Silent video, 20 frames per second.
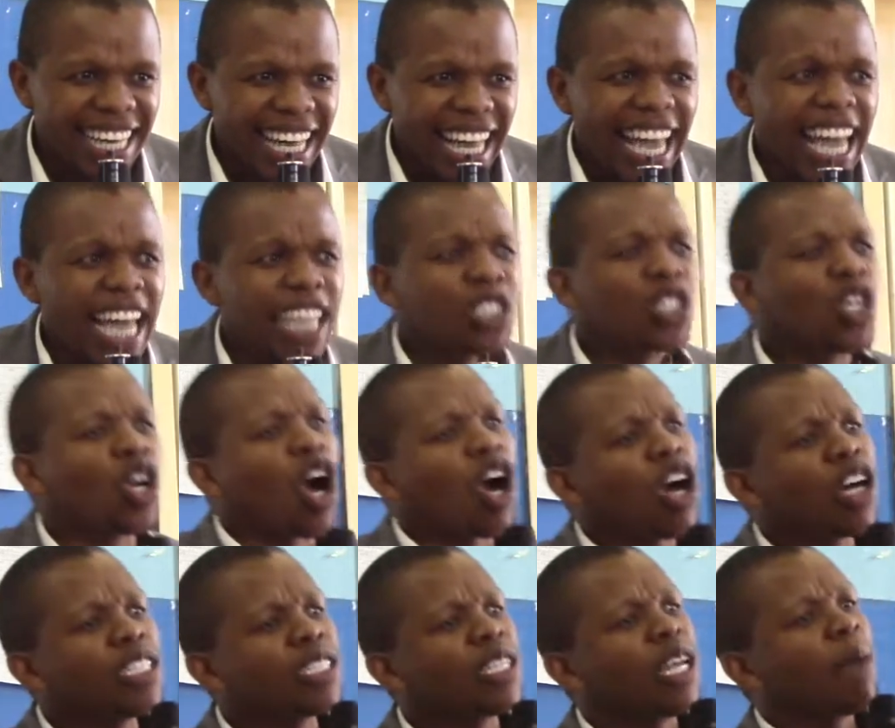Has
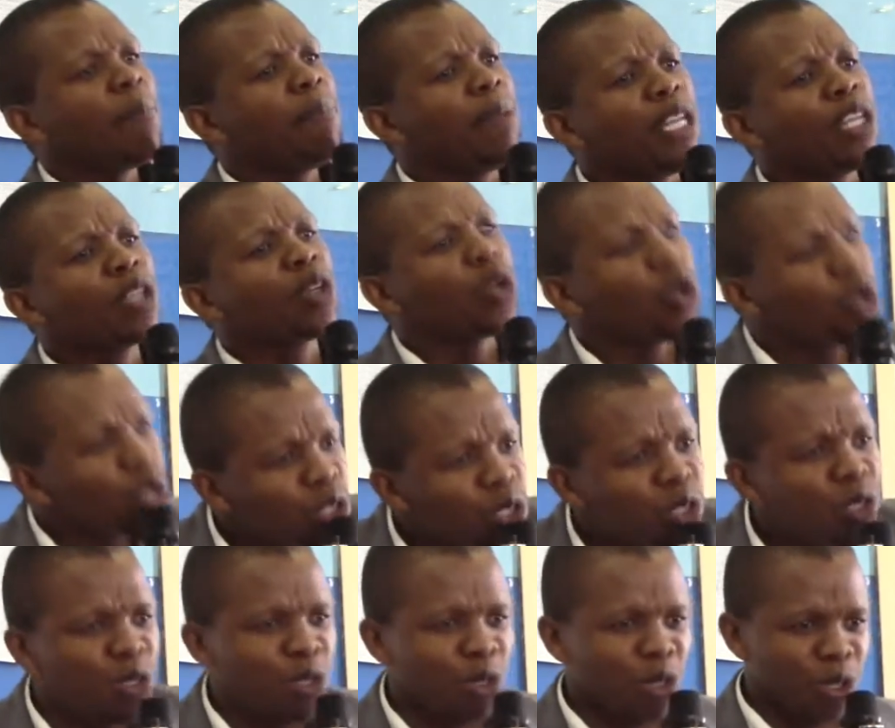God been
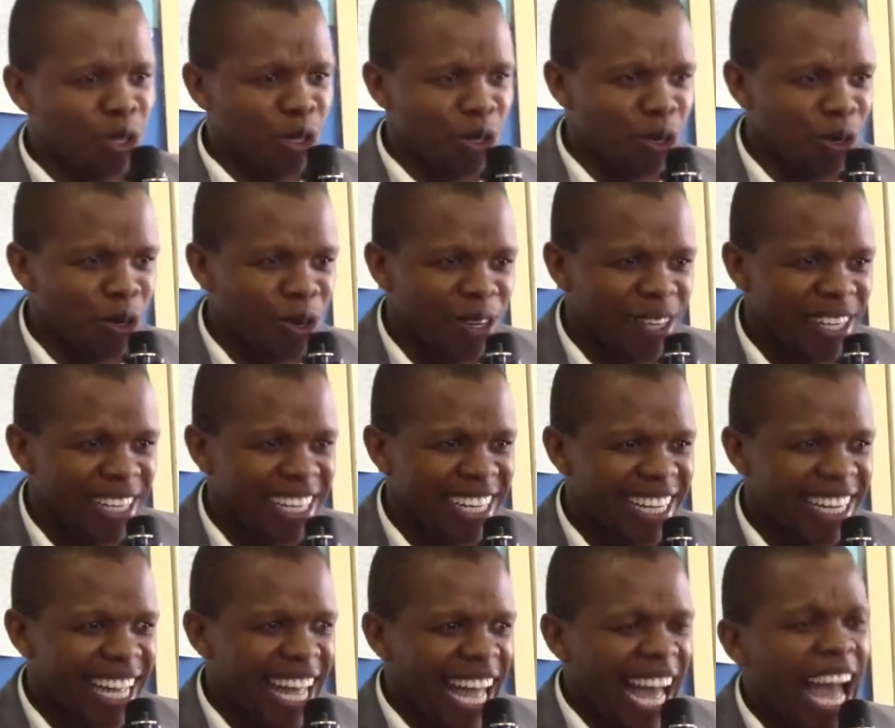good to you?
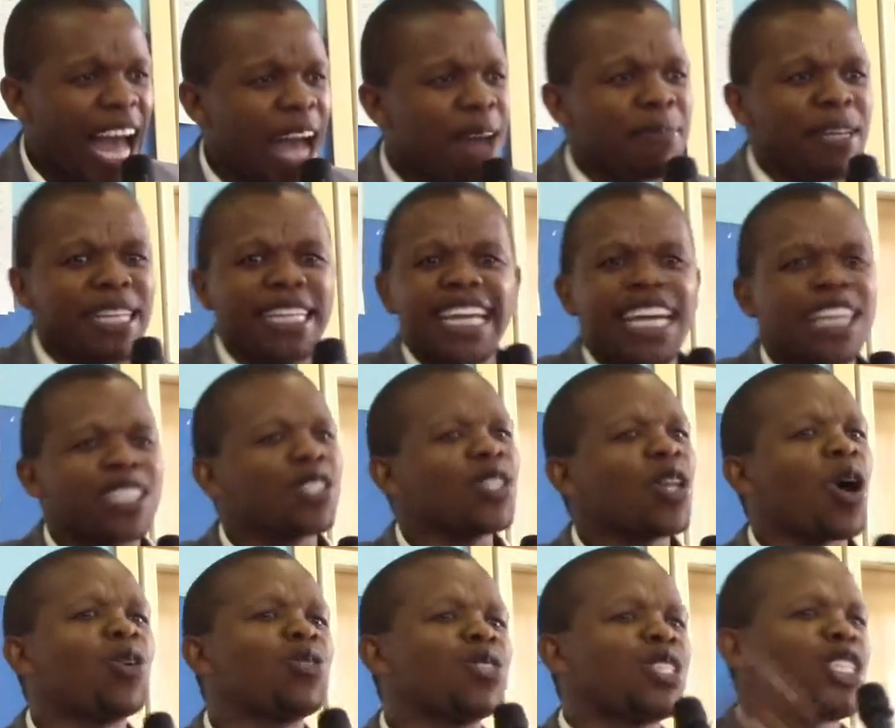I mean, there's
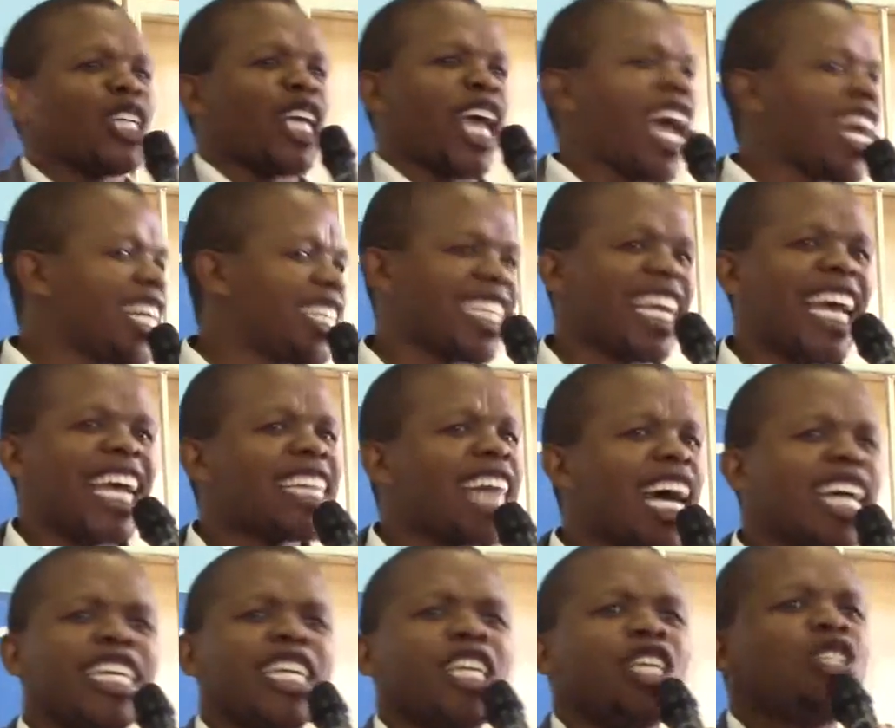no church
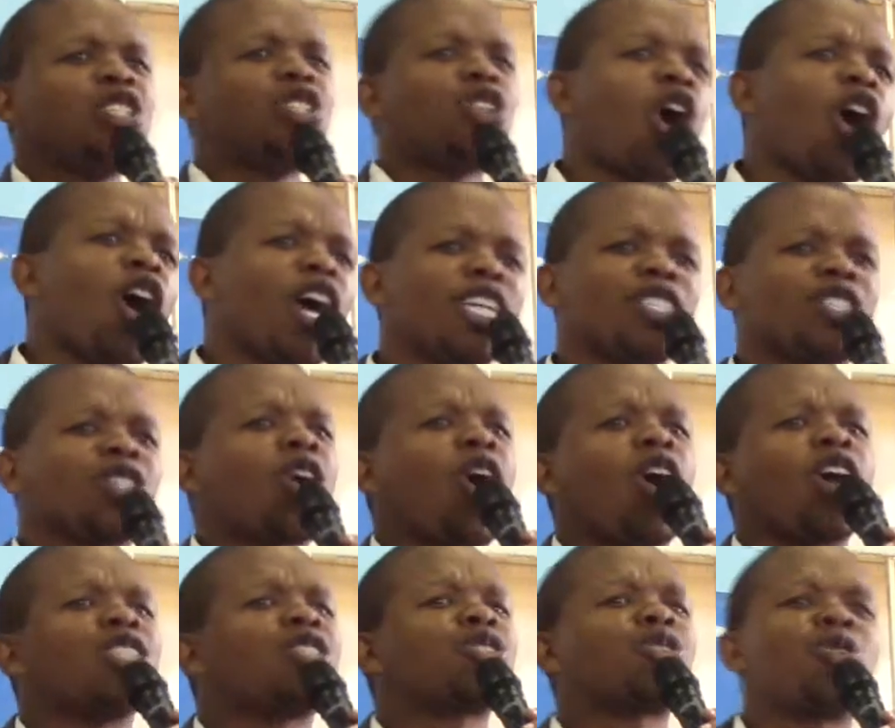that enjoys
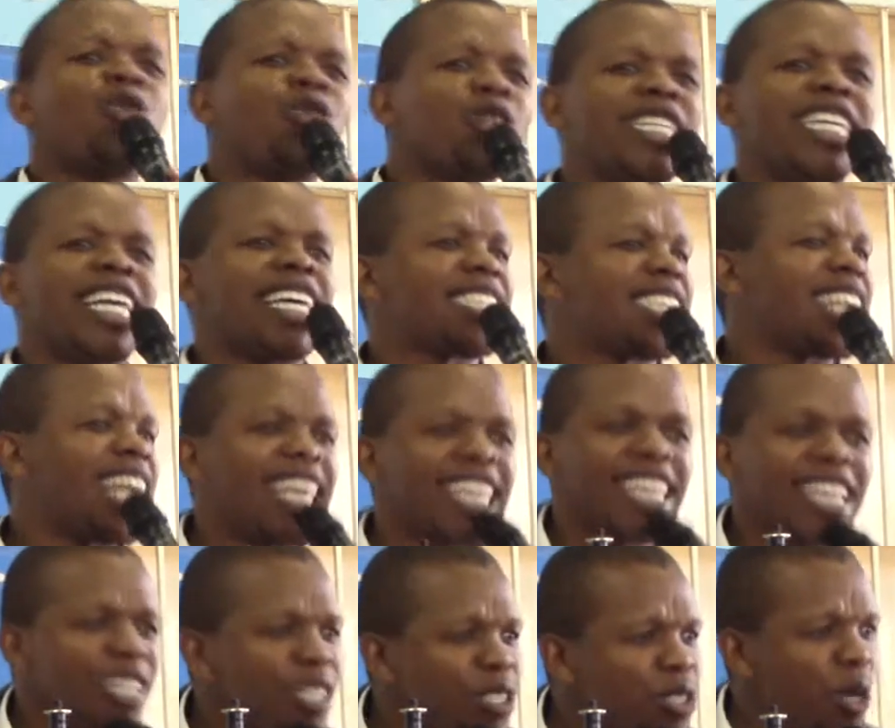God's goodness like
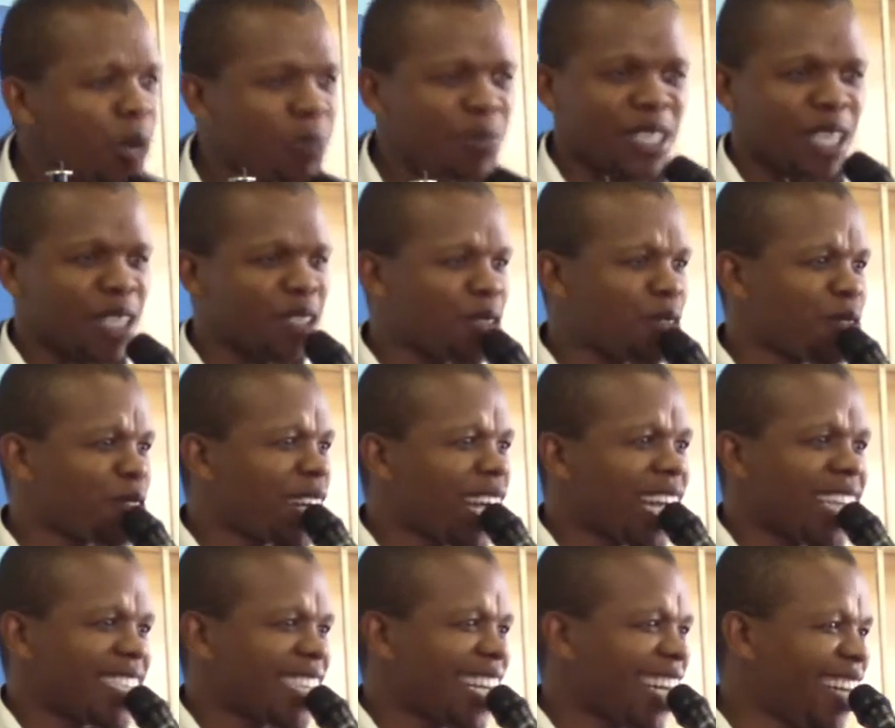Hilltop Church of
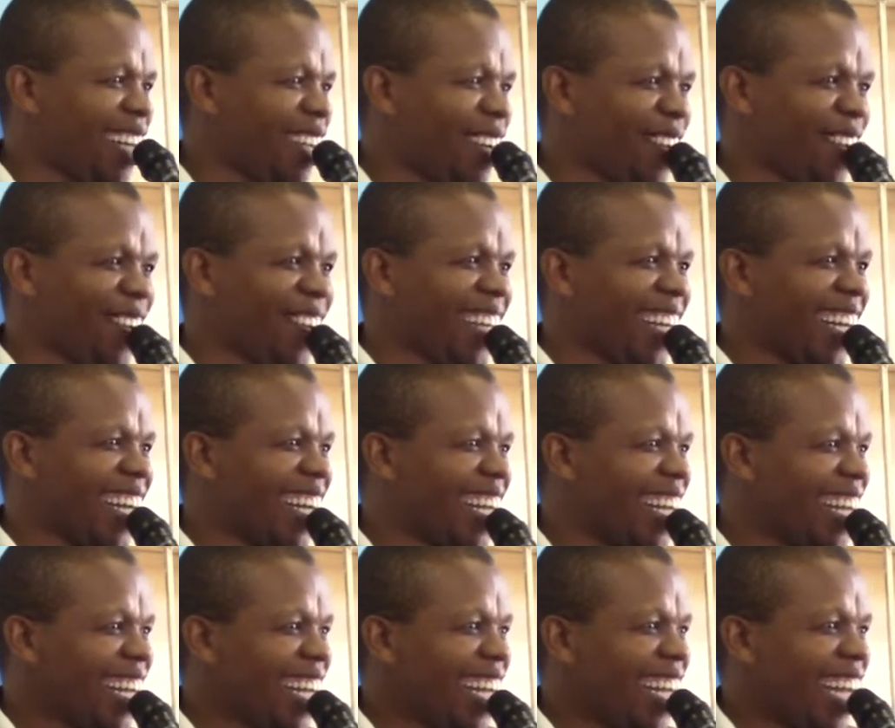Christ.
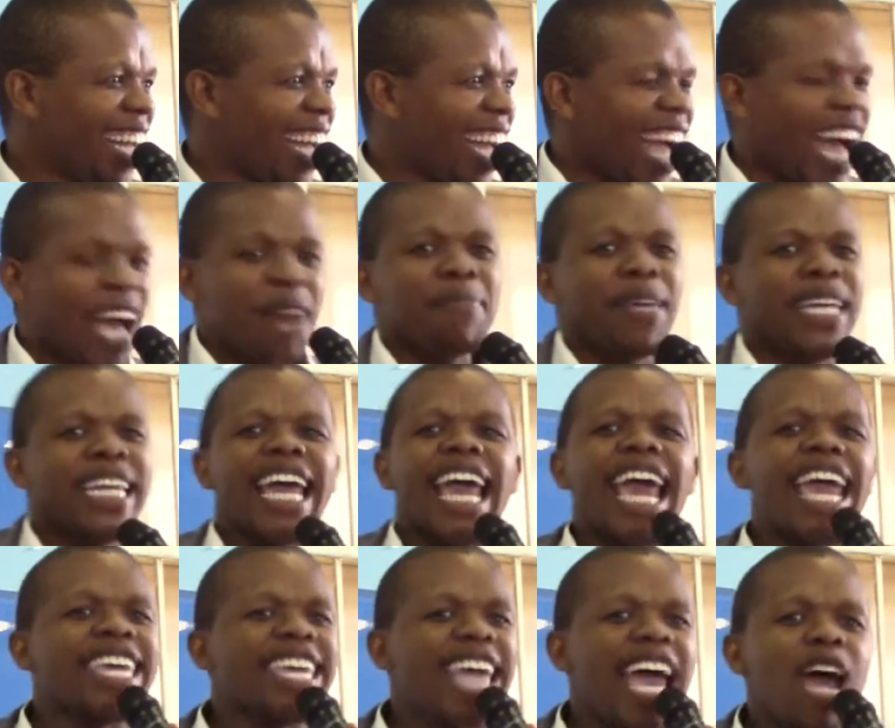Hallelujah. I mean,
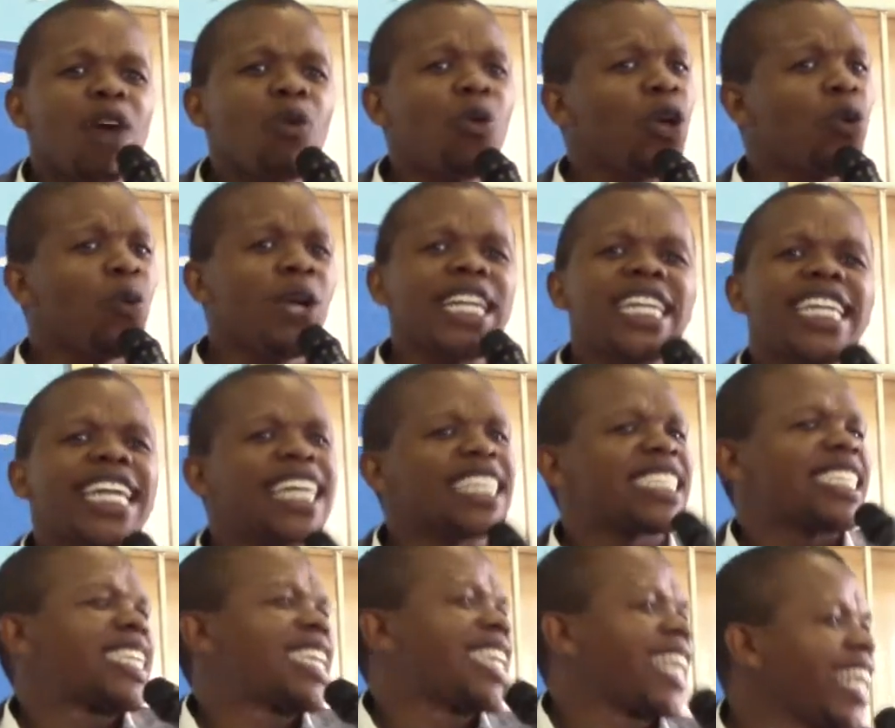a year we
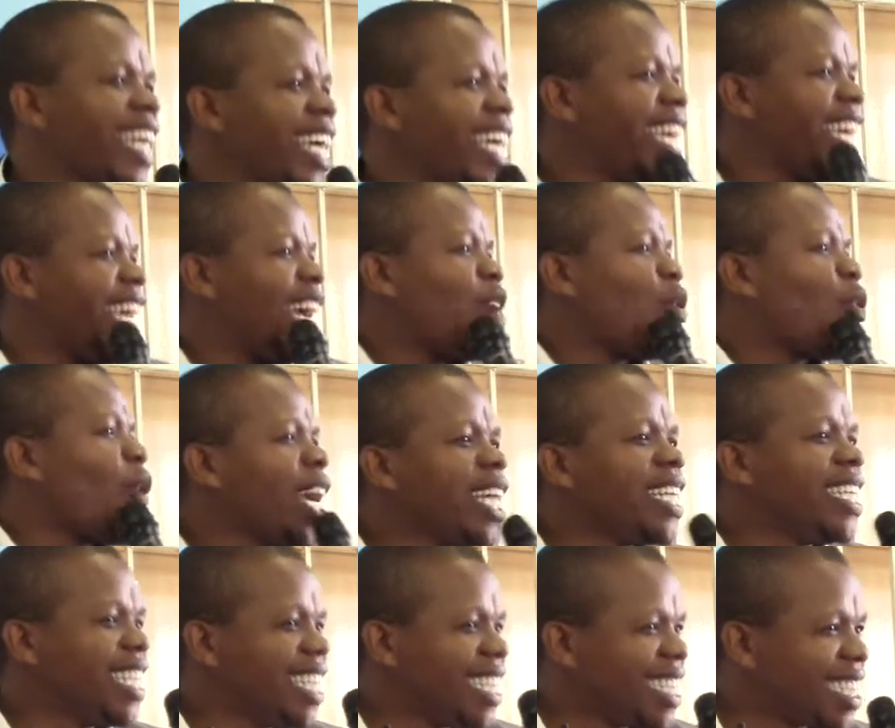witnessed three
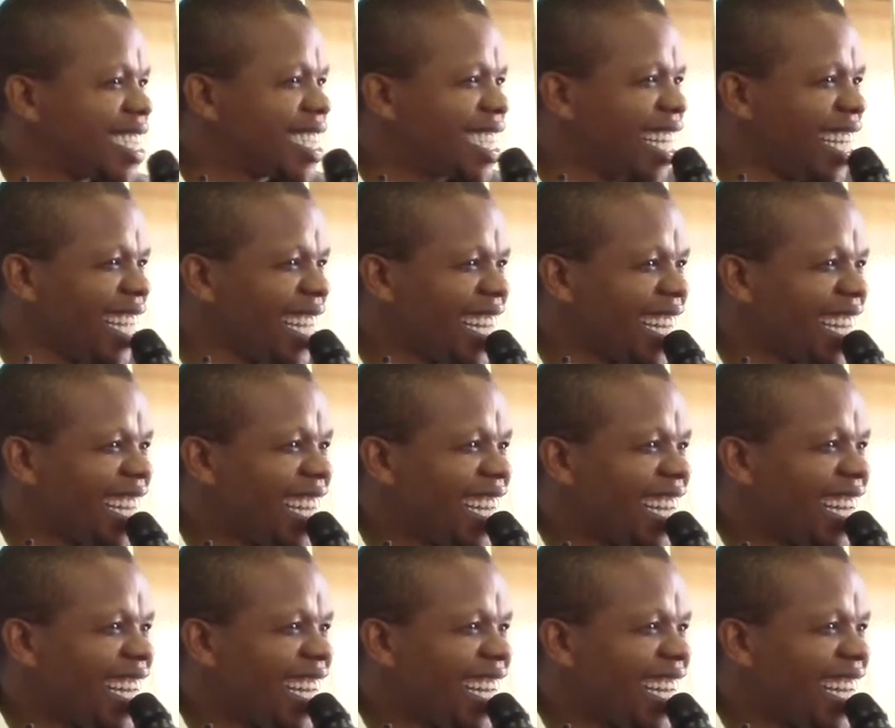weddings. Eh?